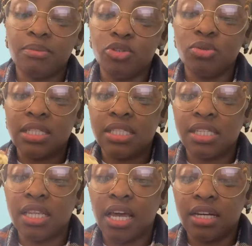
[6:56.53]
you can
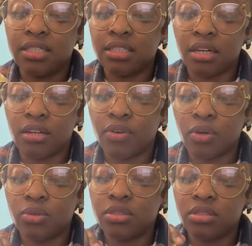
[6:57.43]
see like a ton
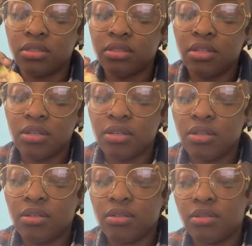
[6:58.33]
of oats.
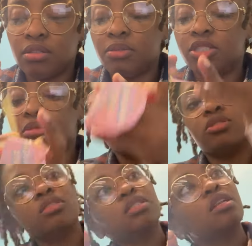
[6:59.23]
Let me just make
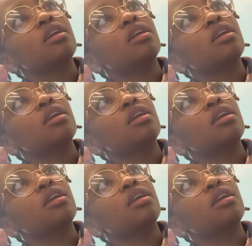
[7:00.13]
sure this not